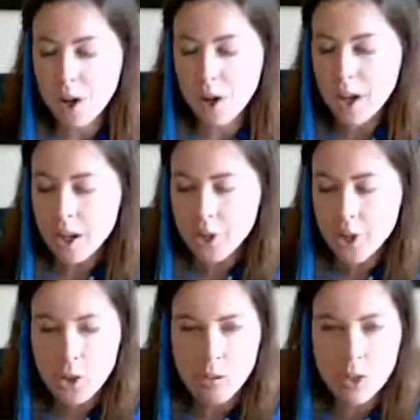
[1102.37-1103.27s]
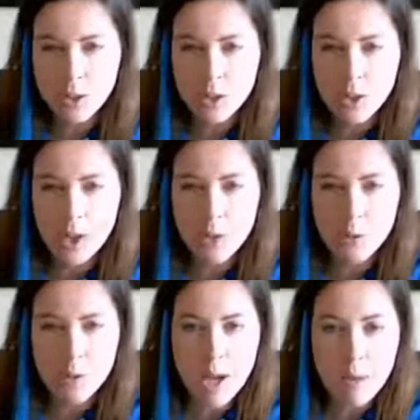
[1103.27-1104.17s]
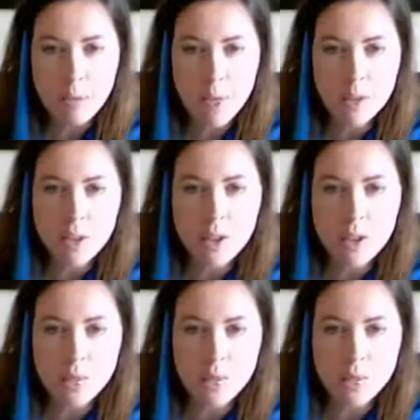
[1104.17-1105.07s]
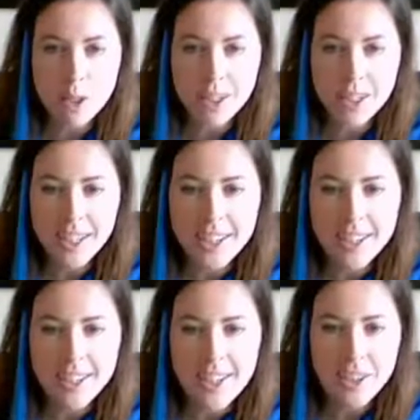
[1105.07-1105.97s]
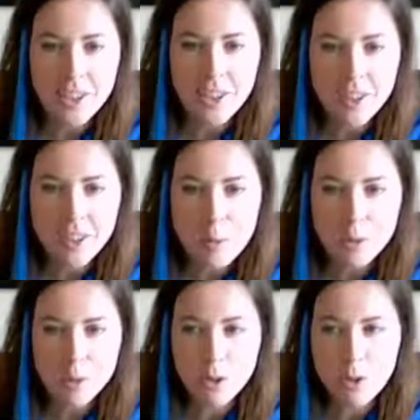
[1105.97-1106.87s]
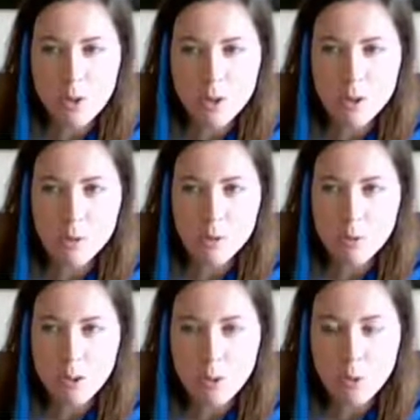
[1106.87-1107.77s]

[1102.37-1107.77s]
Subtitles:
Or should you have Illustrator with the map publisher plugin that enables you to,